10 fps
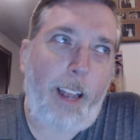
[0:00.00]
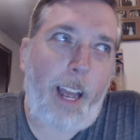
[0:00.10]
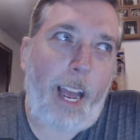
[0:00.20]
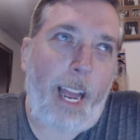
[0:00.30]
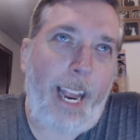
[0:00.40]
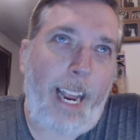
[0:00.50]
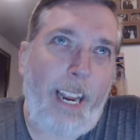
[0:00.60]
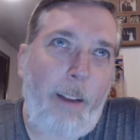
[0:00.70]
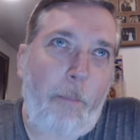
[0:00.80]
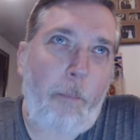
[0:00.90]

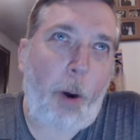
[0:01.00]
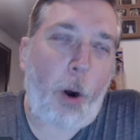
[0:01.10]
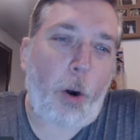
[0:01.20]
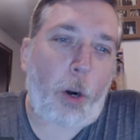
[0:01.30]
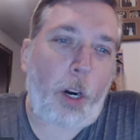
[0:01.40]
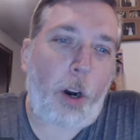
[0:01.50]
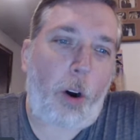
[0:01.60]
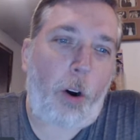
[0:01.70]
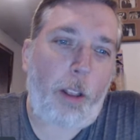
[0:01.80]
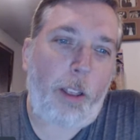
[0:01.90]
a perk
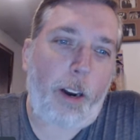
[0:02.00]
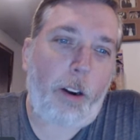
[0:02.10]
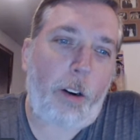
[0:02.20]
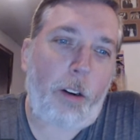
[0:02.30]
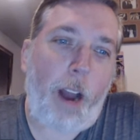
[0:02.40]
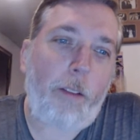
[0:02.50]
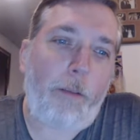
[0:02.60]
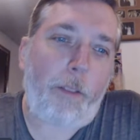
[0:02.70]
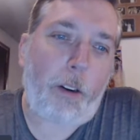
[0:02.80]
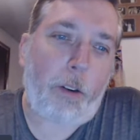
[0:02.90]
on their
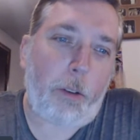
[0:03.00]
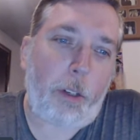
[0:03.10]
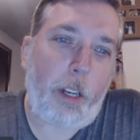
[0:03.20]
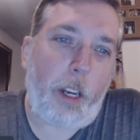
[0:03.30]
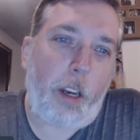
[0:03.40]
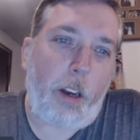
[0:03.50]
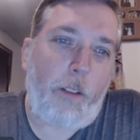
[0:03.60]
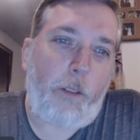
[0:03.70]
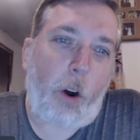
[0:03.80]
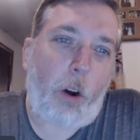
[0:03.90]
crowdfunders
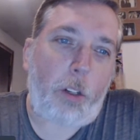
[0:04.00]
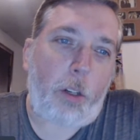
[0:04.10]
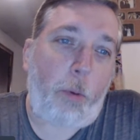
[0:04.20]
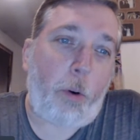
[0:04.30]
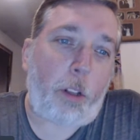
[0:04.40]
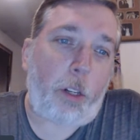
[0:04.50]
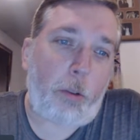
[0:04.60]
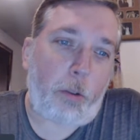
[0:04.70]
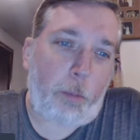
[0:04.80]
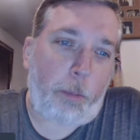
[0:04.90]
called Support the
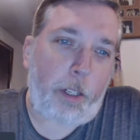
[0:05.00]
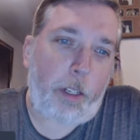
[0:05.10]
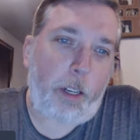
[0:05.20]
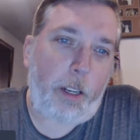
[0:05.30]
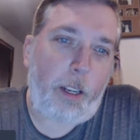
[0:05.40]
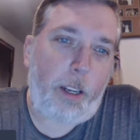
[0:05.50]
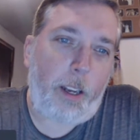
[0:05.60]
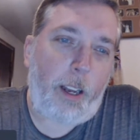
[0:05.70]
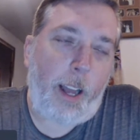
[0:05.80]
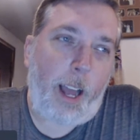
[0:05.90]
Troops.
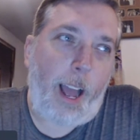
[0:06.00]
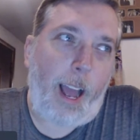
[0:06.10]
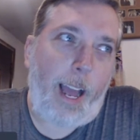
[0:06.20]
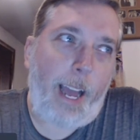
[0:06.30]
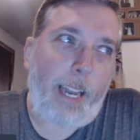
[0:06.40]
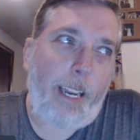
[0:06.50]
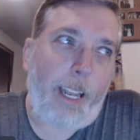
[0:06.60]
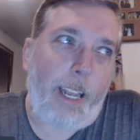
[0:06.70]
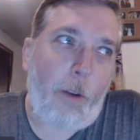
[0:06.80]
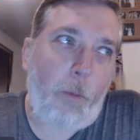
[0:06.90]
And
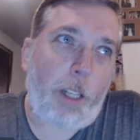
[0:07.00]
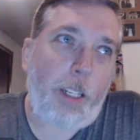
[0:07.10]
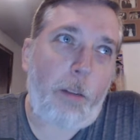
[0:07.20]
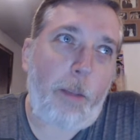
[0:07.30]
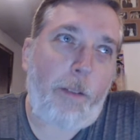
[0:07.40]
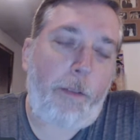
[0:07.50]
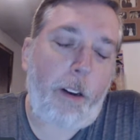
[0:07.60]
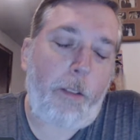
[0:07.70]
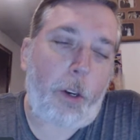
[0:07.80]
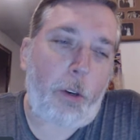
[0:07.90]
it wasn't to make
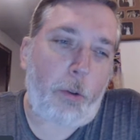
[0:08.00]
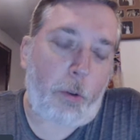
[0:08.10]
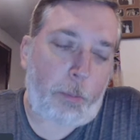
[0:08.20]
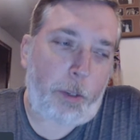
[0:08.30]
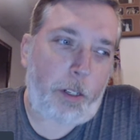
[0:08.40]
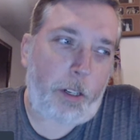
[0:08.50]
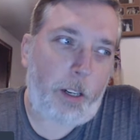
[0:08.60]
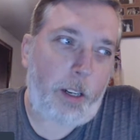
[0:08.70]
fun of the troops,